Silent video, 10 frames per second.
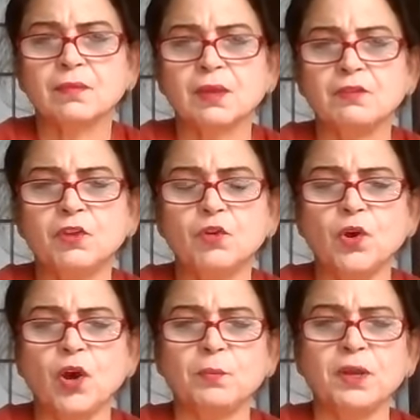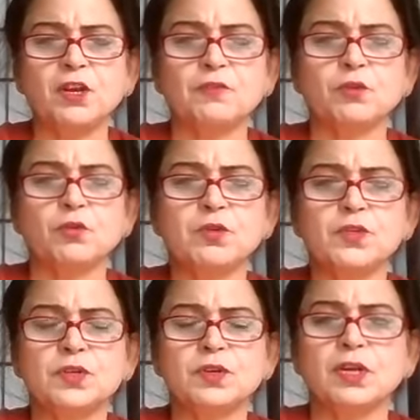And we know how many of
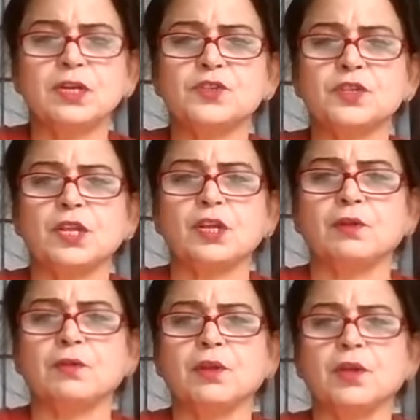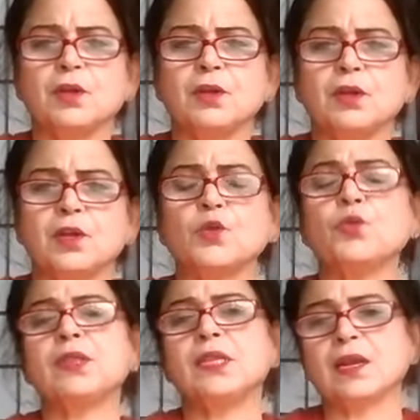those kids they
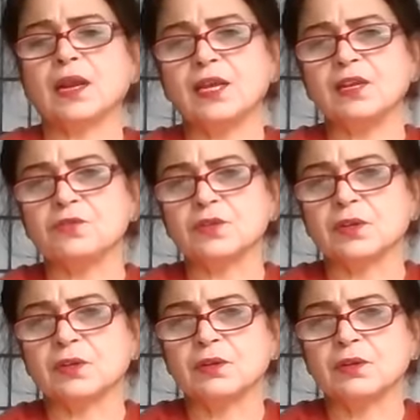ruin their lives.